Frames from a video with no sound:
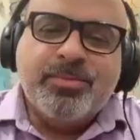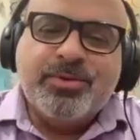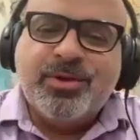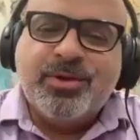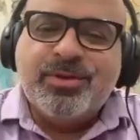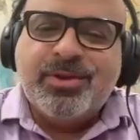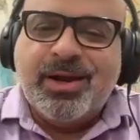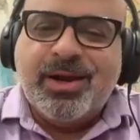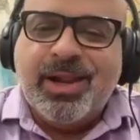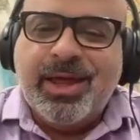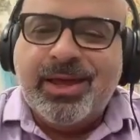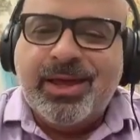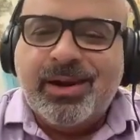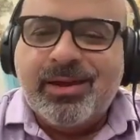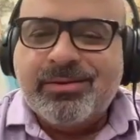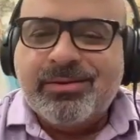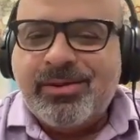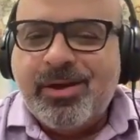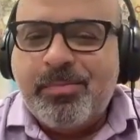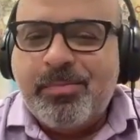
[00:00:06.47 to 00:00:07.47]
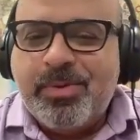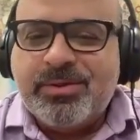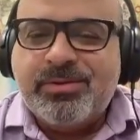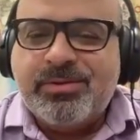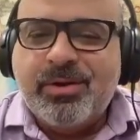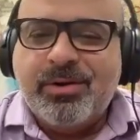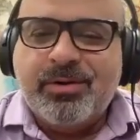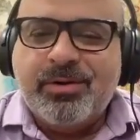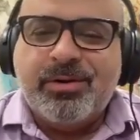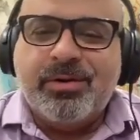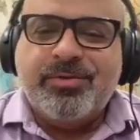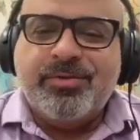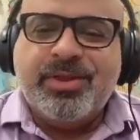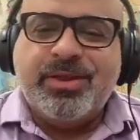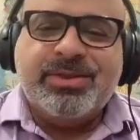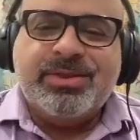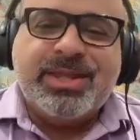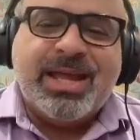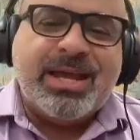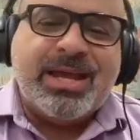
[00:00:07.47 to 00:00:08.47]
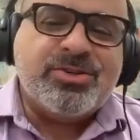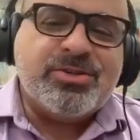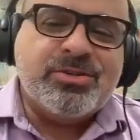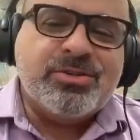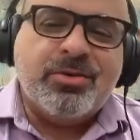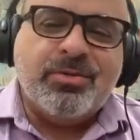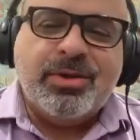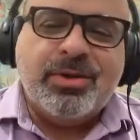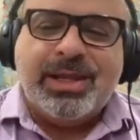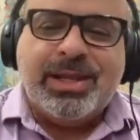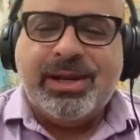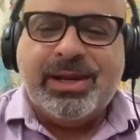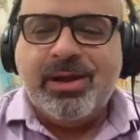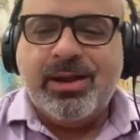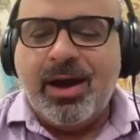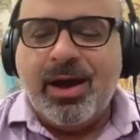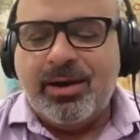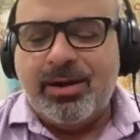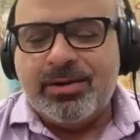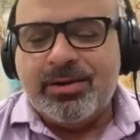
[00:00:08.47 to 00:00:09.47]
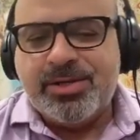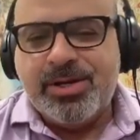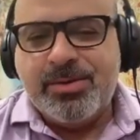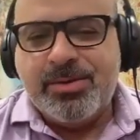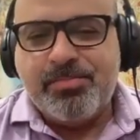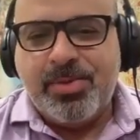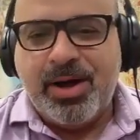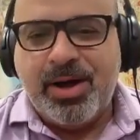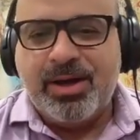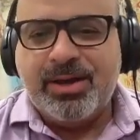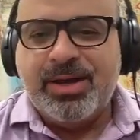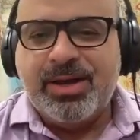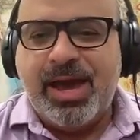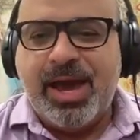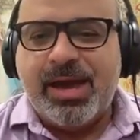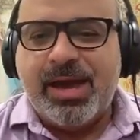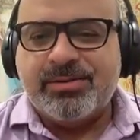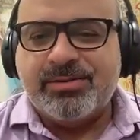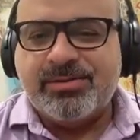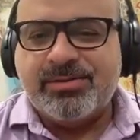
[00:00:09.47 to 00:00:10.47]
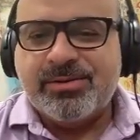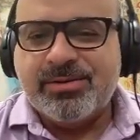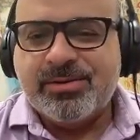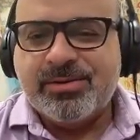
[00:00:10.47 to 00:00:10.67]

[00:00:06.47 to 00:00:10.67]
to the latest episode of the National Leadiology Podcast.